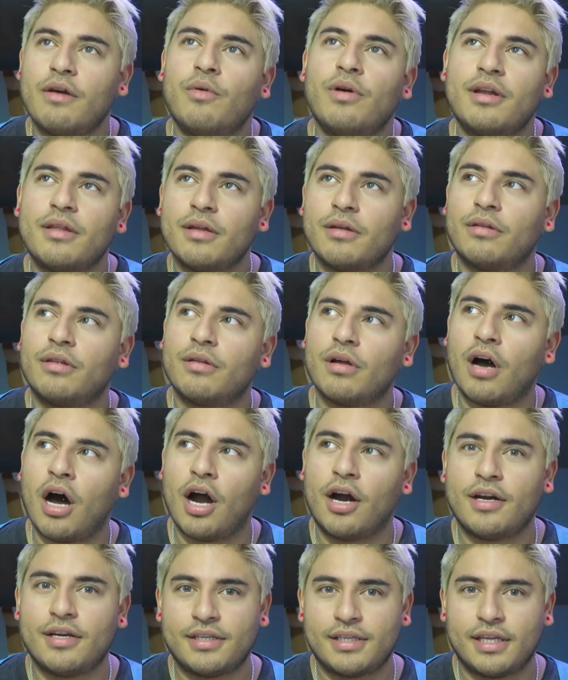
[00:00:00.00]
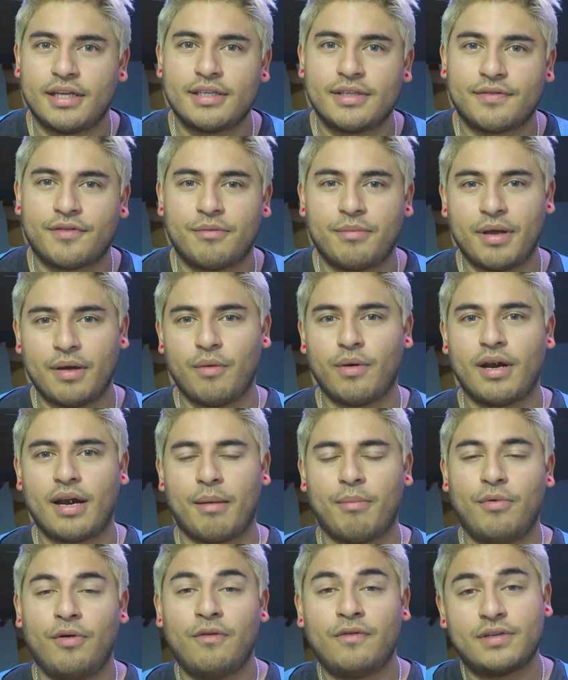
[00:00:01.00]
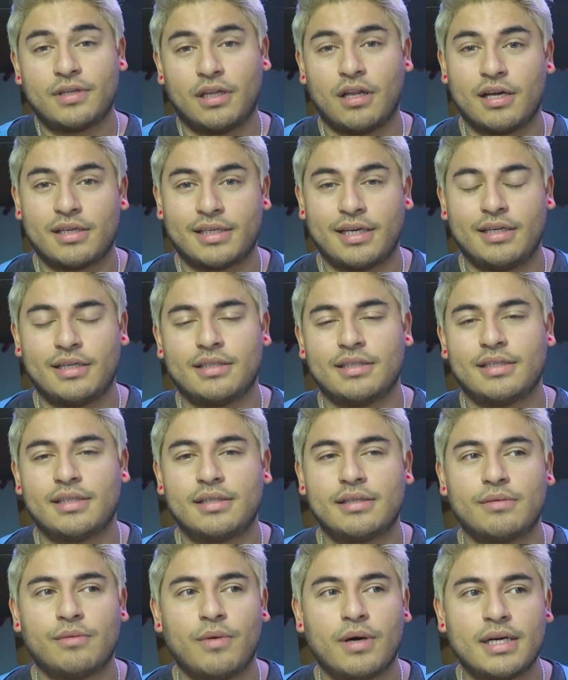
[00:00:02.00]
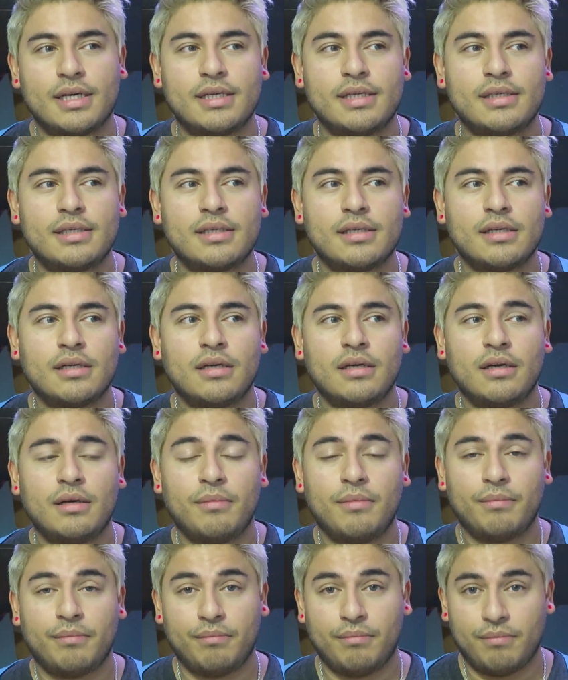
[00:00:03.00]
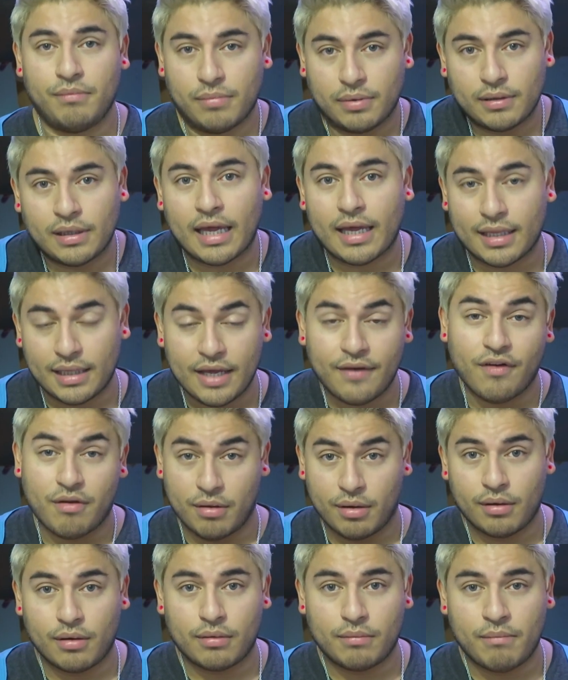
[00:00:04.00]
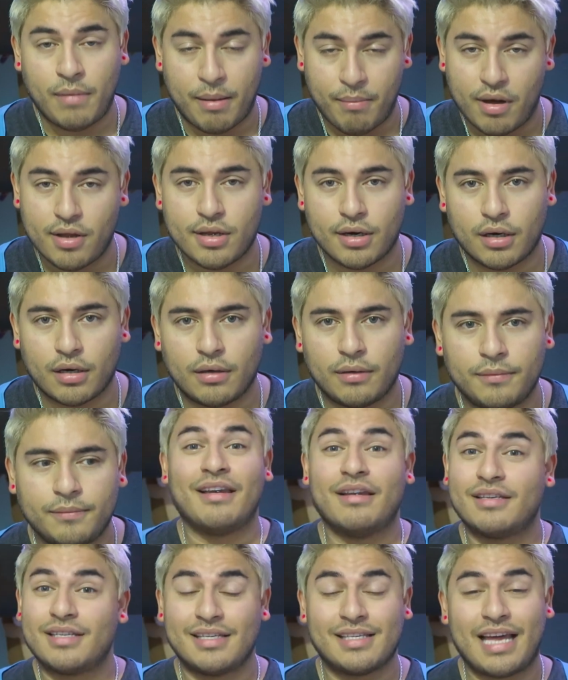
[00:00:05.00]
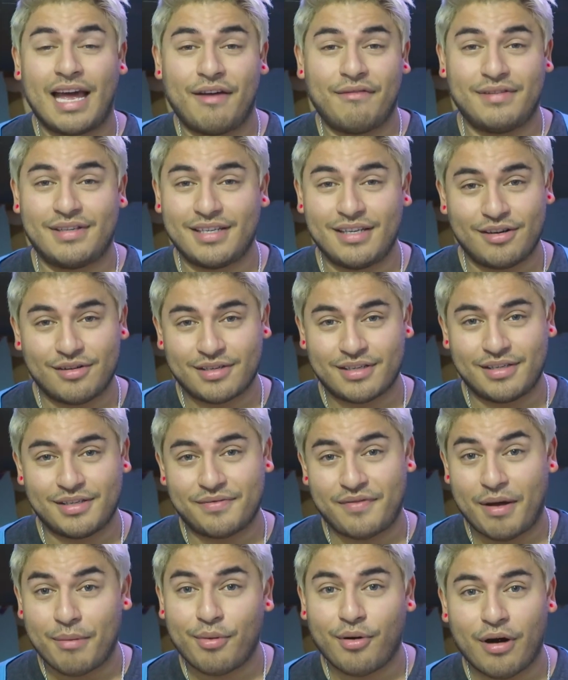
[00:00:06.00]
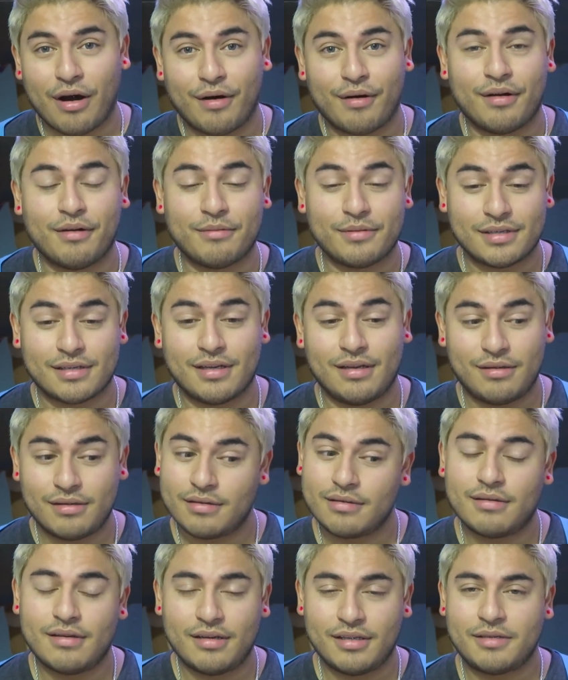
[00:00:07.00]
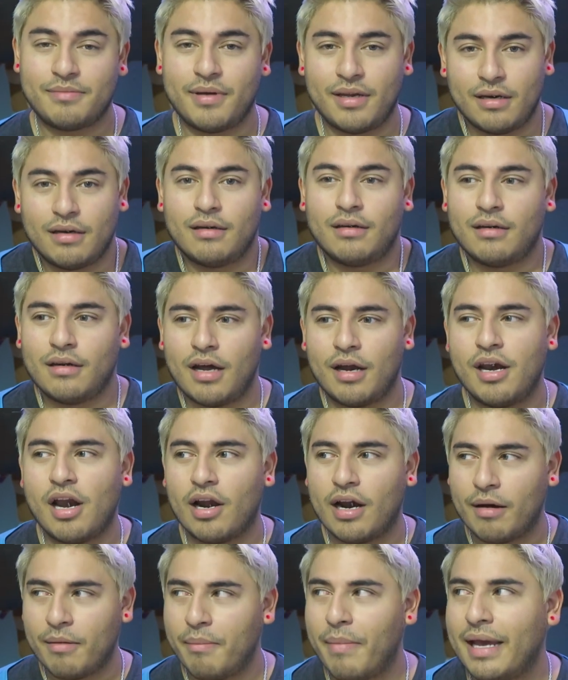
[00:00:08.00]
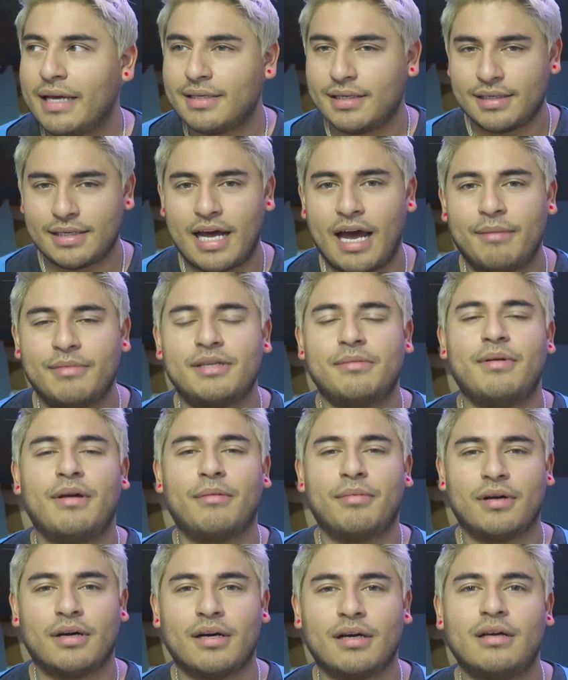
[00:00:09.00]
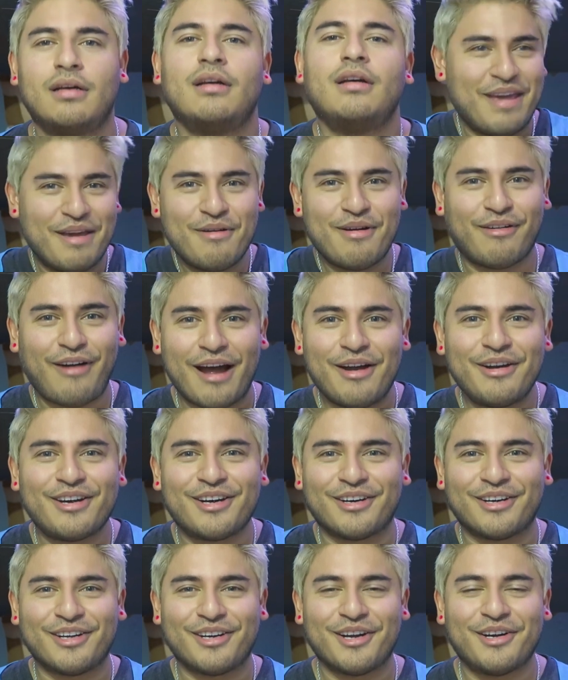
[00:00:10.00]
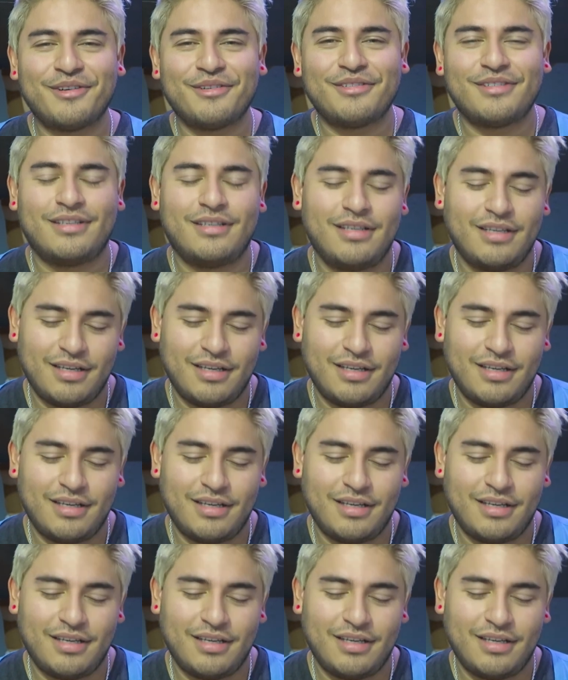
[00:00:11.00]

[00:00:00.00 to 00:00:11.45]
I think one of the hardest things for me when I moved to Los Angeles was like leaving my mother. And since I haven't seen her since February, it's been an amazing time to be able to be around her, you know?